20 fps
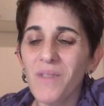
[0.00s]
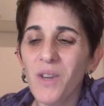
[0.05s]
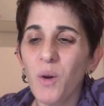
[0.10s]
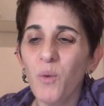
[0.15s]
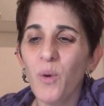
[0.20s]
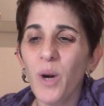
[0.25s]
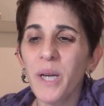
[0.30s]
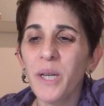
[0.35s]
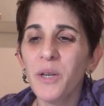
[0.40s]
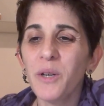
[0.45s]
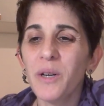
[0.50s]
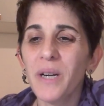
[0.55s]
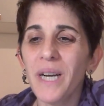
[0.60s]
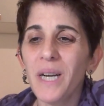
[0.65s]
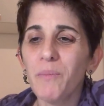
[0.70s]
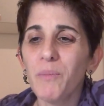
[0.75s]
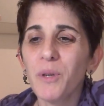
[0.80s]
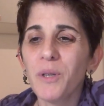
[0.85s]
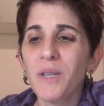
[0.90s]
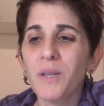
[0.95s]
When you're
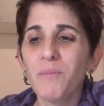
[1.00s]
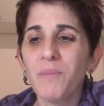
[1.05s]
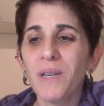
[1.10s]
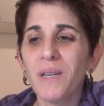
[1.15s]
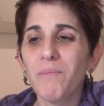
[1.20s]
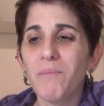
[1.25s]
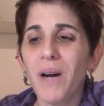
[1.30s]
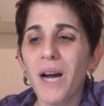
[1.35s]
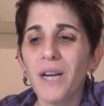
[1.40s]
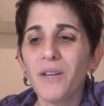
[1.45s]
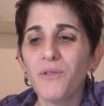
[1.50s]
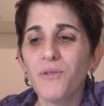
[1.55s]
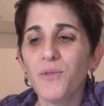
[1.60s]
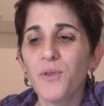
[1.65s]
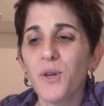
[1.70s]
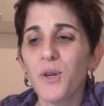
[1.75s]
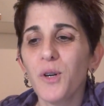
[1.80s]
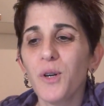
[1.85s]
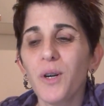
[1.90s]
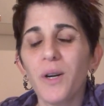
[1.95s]
able to be
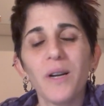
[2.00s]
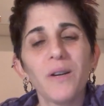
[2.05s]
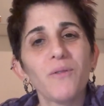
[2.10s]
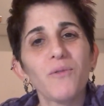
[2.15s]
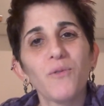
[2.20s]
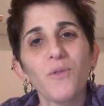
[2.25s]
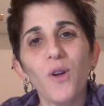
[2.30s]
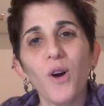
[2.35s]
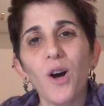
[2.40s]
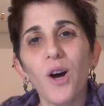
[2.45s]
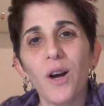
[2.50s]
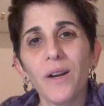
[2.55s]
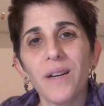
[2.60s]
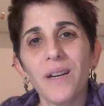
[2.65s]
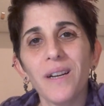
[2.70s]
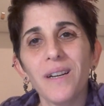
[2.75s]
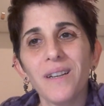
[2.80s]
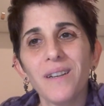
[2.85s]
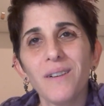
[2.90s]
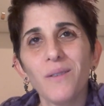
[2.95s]
mindful and flawed
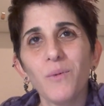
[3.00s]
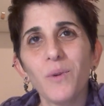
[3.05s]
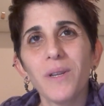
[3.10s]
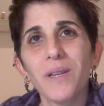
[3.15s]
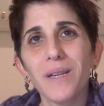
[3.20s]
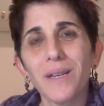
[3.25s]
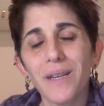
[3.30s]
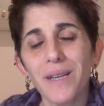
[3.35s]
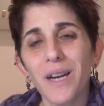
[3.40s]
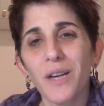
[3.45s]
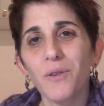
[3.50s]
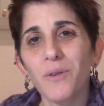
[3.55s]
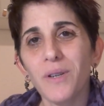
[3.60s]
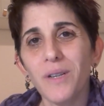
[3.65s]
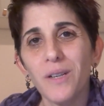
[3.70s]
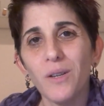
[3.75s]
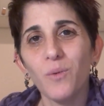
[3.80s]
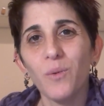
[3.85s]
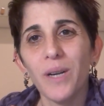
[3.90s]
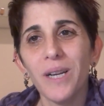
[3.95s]
with
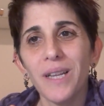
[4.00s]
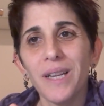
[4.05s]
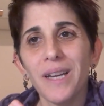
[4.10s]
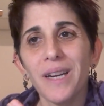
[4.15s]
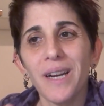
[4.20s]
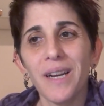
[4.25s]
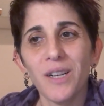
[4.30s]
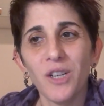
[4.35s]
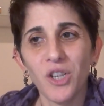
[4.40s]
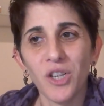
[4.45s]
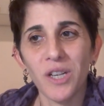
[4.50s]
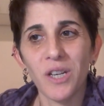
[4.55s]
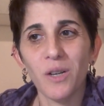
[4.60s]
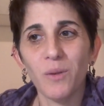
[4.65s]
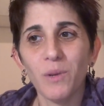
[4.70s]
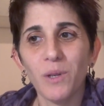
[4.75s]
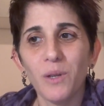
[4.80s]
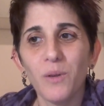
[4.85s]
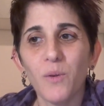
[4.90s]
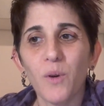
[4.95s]
integrity, the way that I
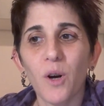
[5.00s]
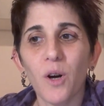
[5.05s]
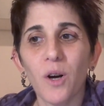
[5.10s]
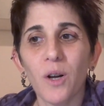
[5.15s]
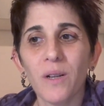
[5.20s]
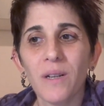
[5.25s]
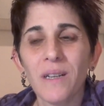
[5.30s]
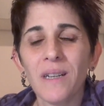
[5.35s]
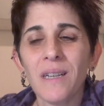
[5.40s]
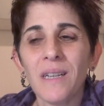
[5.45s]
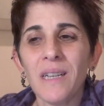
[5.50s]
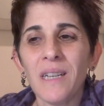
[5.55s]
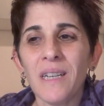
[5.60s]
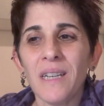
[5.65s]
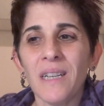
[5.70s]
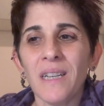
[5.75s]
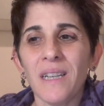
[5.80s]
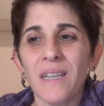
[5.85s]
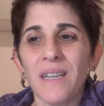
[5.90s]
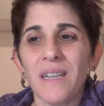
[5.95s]
share with you all,
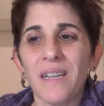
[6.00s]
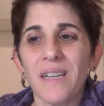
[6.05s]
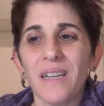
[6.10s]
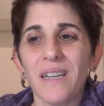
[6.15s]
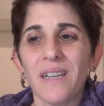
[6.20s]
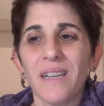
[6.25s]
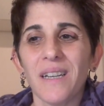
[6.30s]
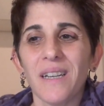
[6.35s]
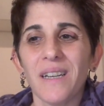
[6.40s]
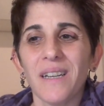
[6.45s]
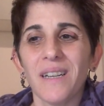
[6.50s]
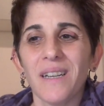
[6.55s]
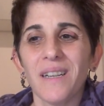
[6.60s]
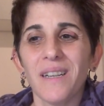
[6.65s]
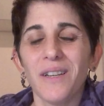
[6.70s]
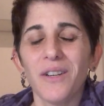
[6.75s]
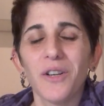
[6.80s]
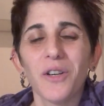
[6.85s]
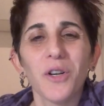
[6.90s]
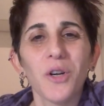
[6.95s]

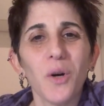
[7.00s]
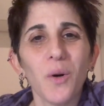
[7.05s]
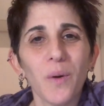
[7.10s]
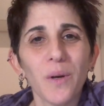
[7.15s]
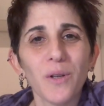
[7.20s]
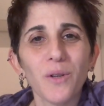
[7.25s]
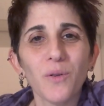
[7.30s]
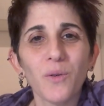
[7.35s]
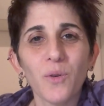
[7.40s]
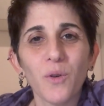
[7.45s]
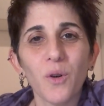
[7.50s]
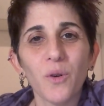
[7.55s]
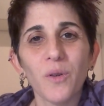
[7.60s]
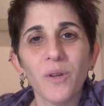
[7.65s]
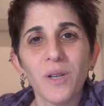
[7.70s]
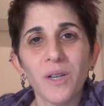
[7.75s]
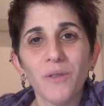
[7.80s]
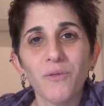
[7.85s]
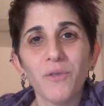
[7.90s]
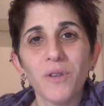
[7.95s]
you're going to know
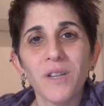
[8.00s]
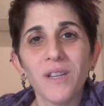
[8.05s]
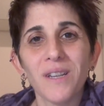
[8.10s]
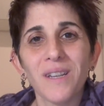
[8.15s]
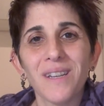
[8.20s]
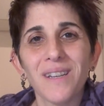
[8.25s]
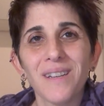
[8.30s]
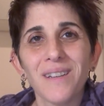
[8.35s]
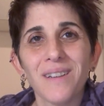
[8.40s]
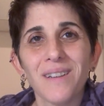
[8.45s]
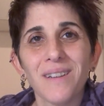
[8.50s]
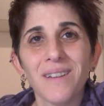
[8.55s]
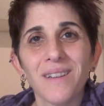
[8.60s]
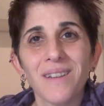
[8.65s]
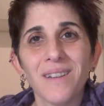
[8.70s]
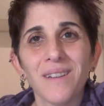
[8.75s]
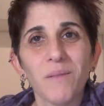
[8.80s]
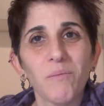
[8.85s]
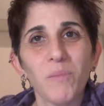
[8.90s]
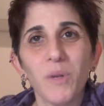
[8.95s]
the difference
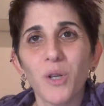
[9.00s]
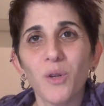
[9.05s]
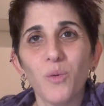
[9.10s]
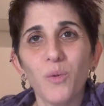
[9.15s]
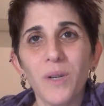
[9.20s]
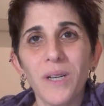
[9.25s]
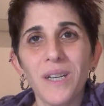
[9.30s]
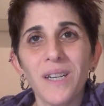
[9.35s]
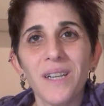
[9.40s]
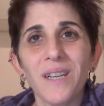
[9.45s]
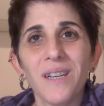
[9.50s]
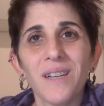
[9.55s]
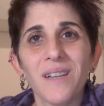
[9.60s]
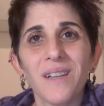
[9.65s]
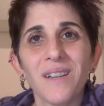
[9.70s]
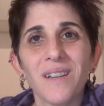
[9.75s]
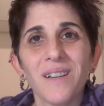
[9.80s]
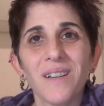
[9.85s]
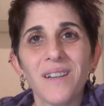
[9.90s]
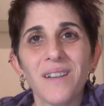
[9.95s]

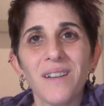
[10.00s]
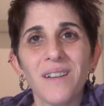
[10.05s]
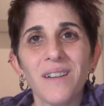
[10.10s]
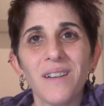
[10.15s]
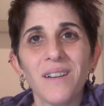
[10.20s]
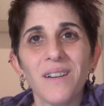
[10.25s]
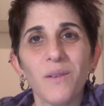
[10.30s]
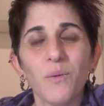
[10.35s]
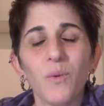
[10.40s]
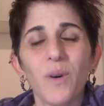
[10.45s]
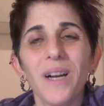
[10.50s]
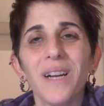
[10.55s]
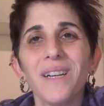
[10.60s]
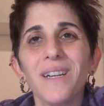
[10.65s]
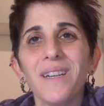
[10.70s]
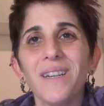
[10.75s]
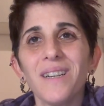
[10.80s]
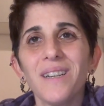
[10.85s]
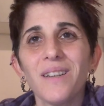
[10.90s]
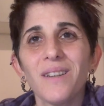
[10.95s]
between what
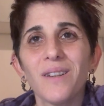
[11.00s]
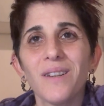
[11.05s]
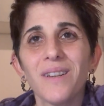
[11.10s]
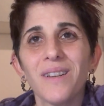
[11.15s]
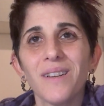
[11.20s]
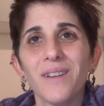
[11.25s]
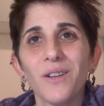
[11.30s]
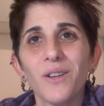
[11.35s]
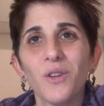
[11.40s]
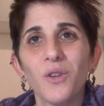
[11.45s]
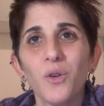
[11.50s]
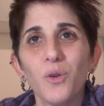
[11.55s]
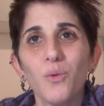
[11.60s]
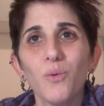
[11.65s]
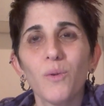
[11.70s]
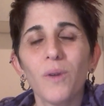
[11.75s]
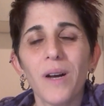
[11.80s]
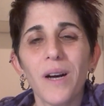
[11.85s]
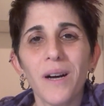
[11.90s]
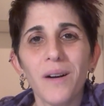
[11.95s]
is
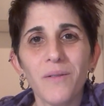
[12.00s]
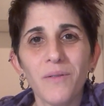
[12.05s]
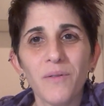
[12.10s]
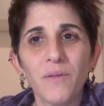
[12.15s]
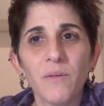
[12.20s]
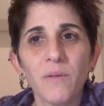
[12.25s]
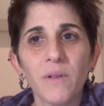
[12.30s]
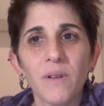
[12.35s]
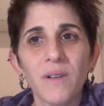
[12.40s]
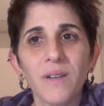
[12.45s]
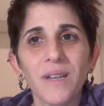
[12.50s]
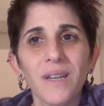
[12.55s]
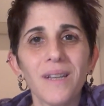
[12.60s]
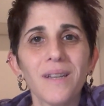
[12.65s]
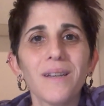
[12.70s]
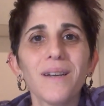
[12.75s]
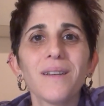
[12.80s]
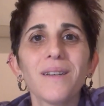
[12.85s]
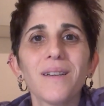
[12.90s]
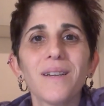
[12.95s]
true love.
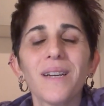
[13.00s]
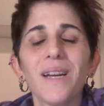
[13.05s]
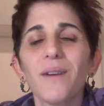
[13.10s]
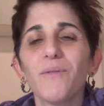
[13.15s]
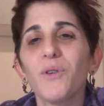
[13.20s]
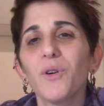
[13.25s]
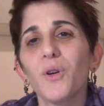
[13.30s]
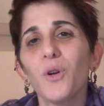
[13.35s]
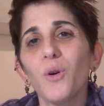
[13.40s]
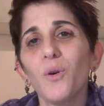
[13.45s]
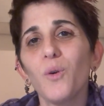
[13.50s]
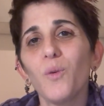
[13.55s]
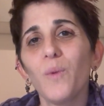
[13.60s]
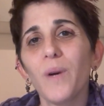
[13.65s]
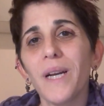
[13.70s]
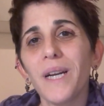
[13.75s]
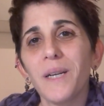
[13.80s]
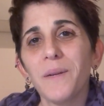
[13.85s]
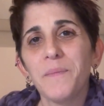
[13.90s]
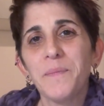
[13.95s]
It doesn't ever go
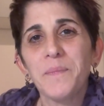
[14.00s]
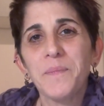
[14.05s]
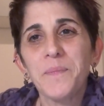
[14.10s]
away.